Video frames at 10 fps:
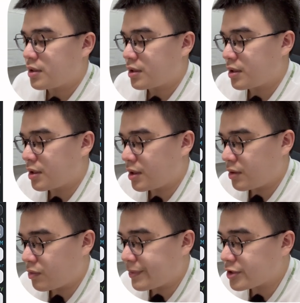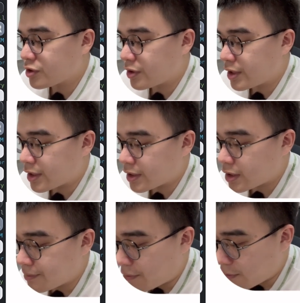okay, we'll be joining
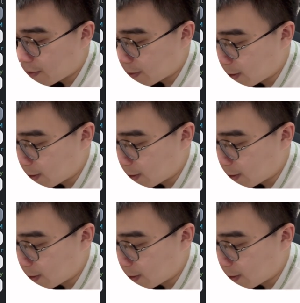another point